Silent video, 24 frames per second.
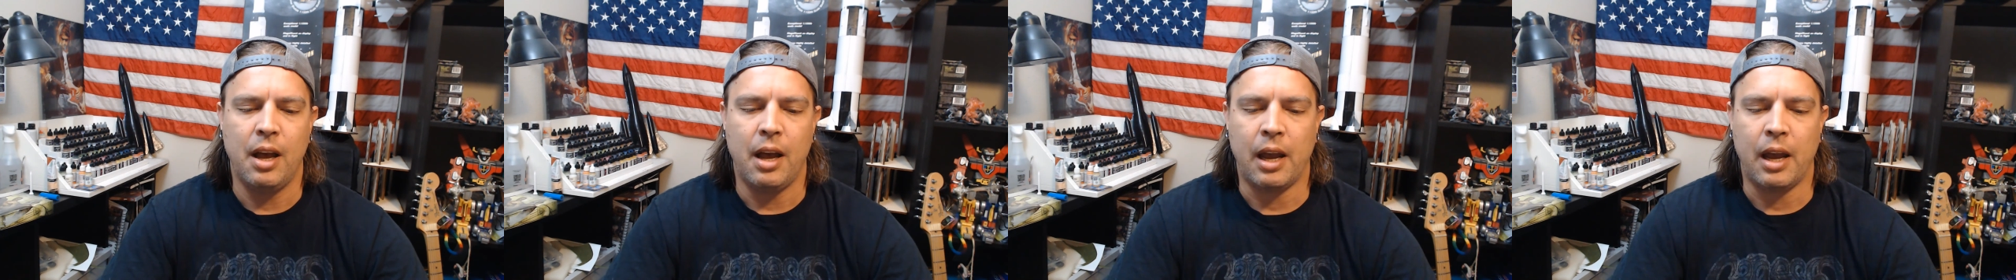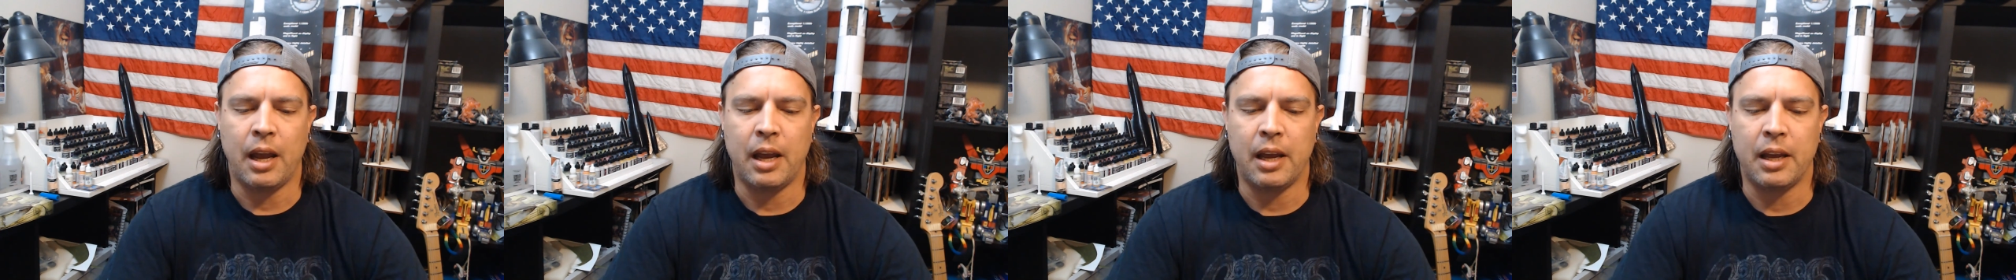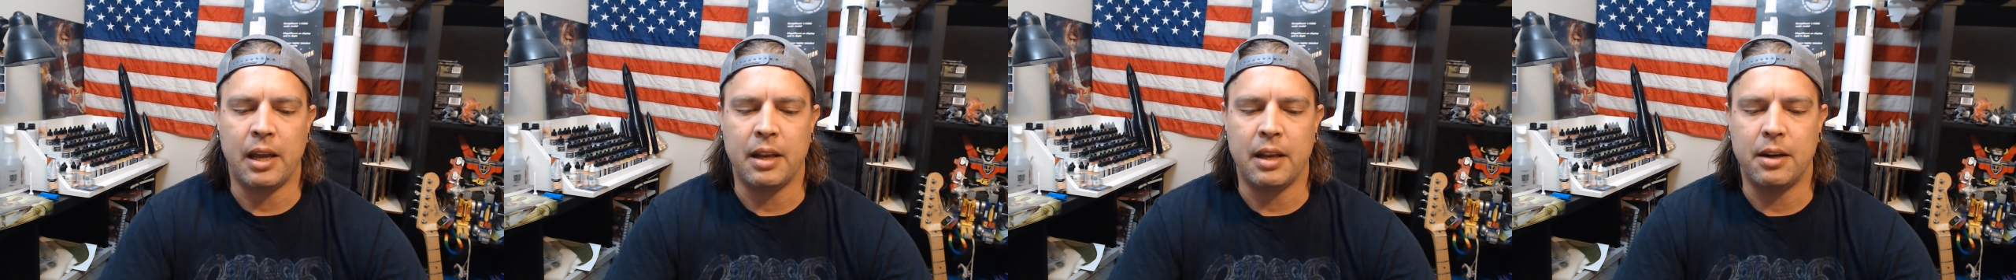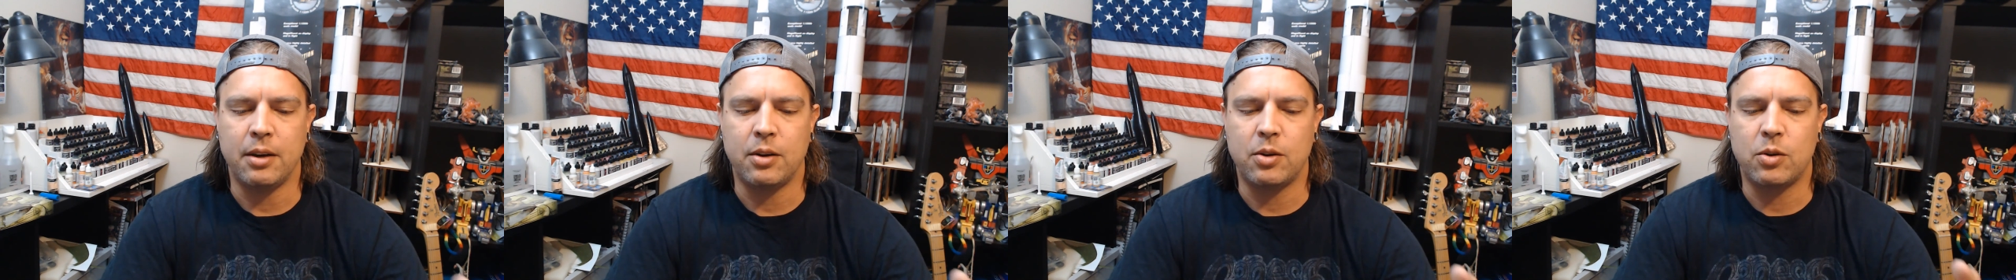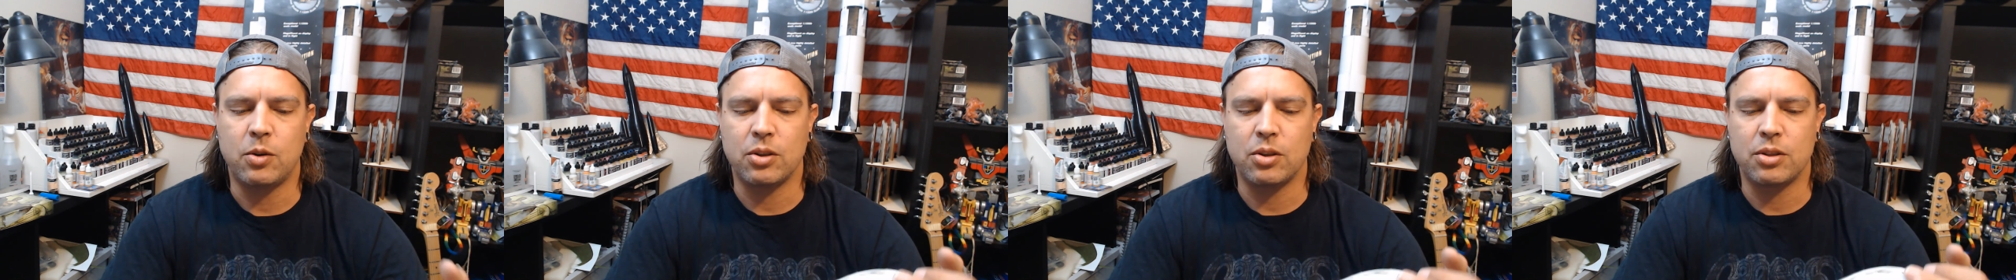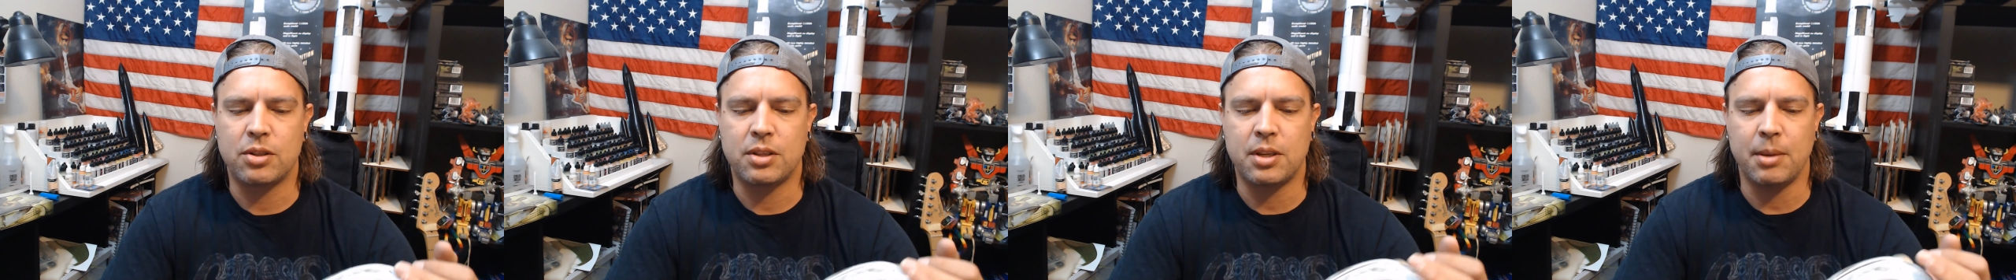
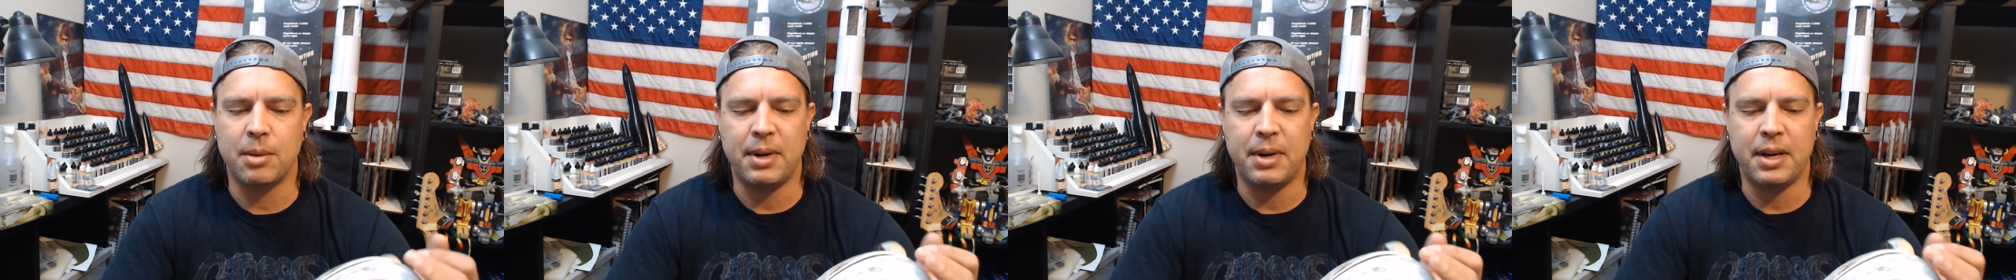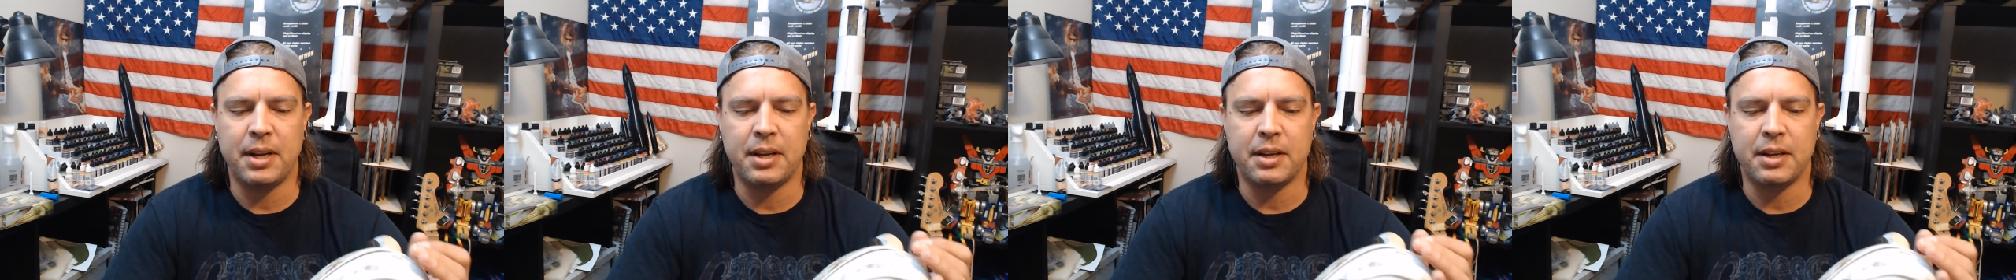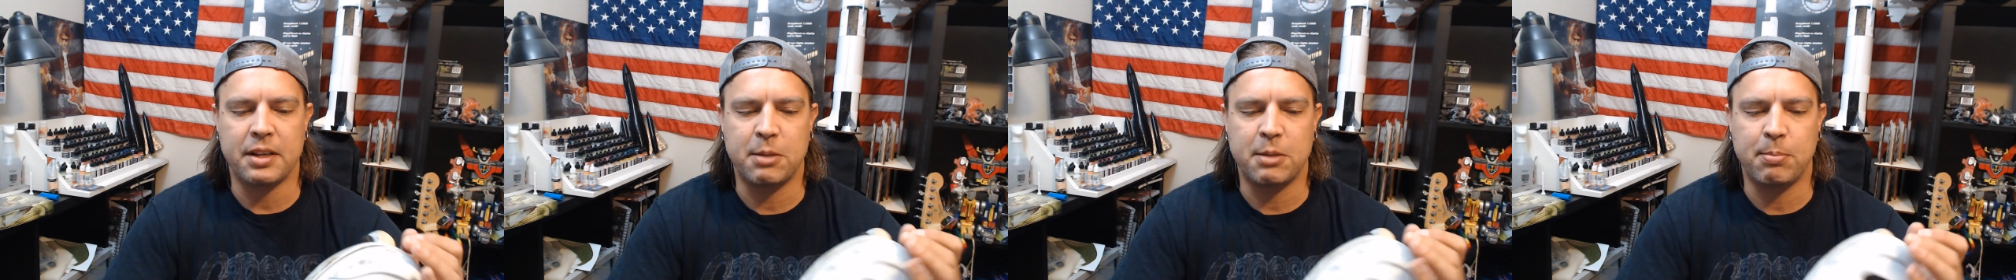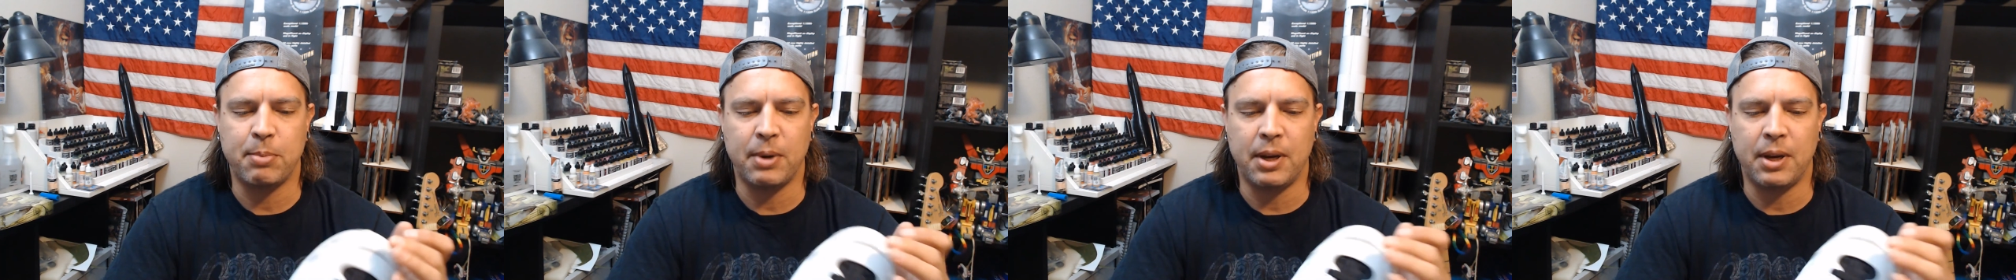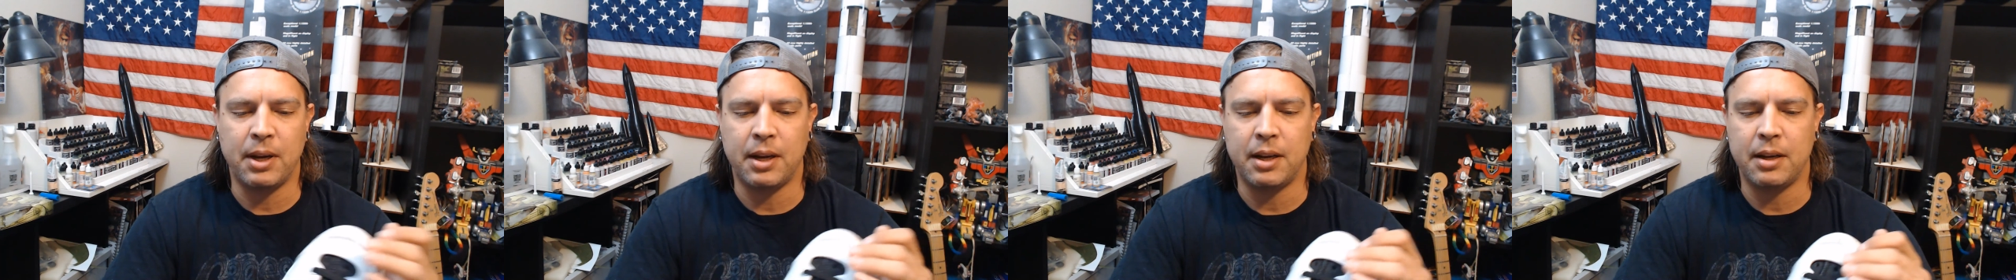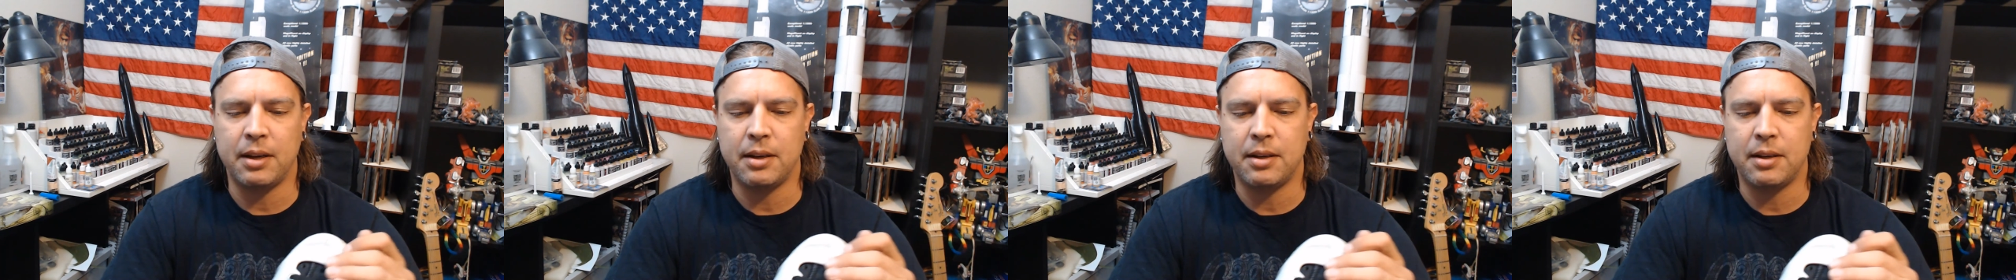And somebody
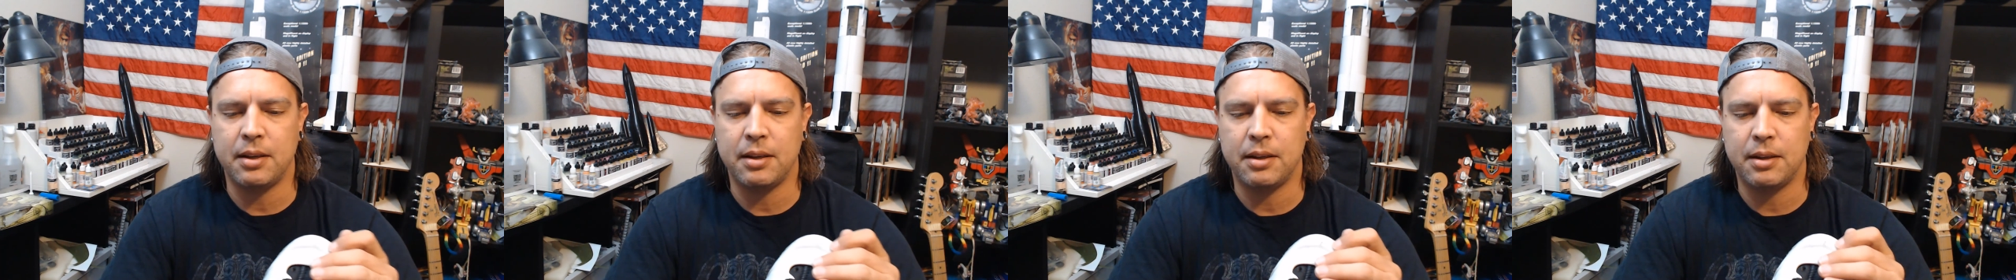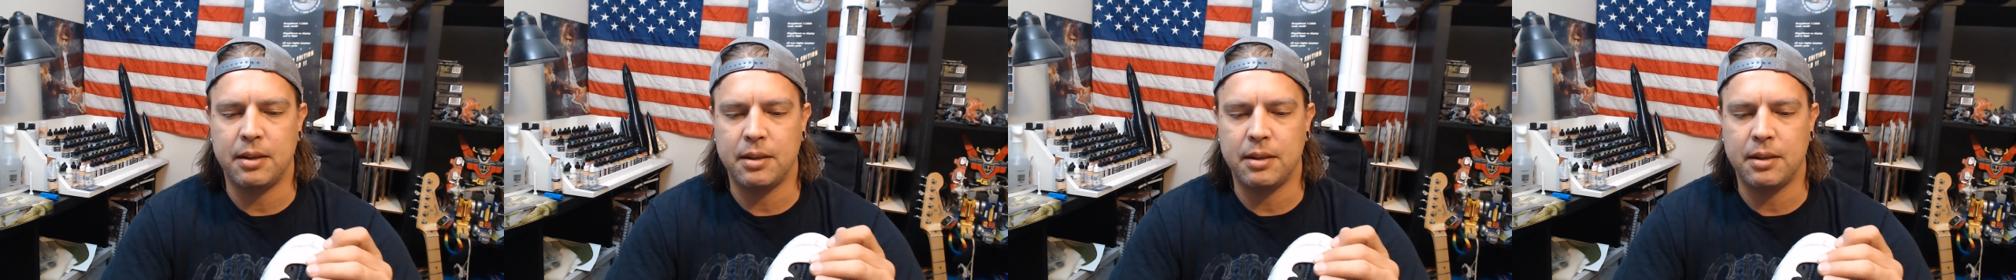explained